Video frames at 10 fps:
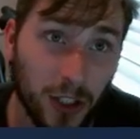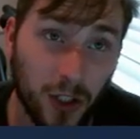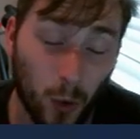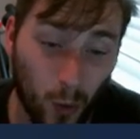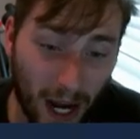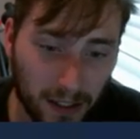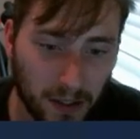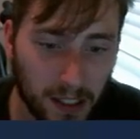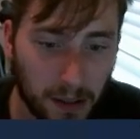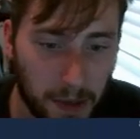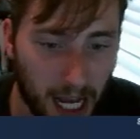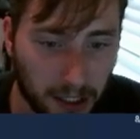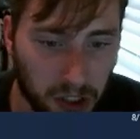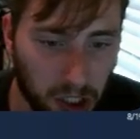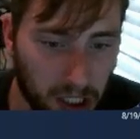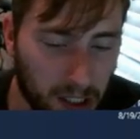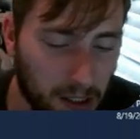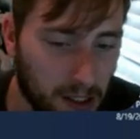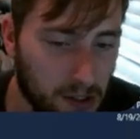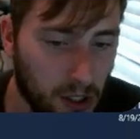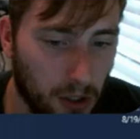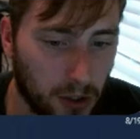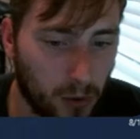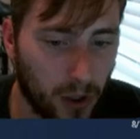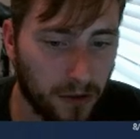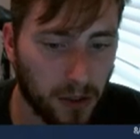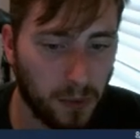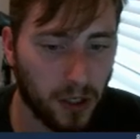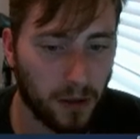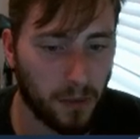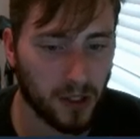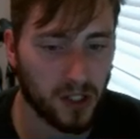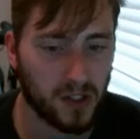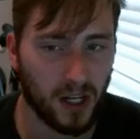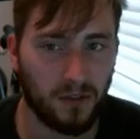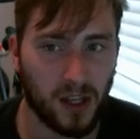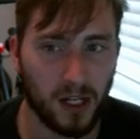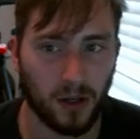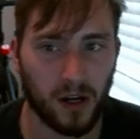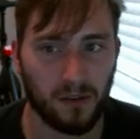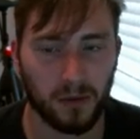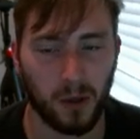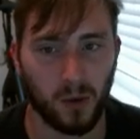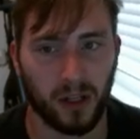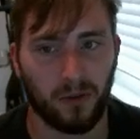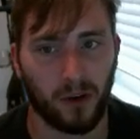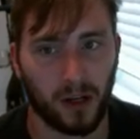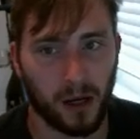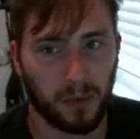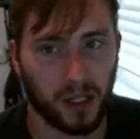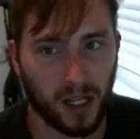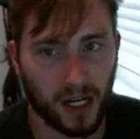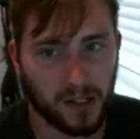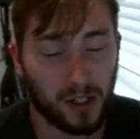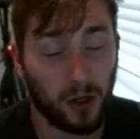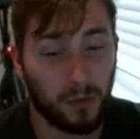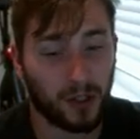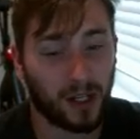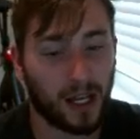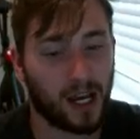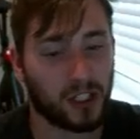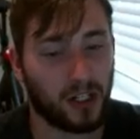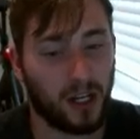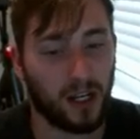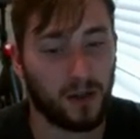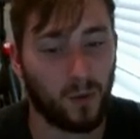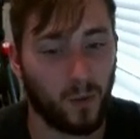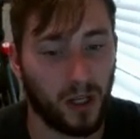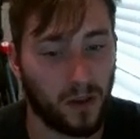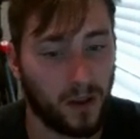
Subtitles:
directly the balance sheet. And so you will have to put in a margin of safety that you're comfortable with for a company that has $2 million cash on hand with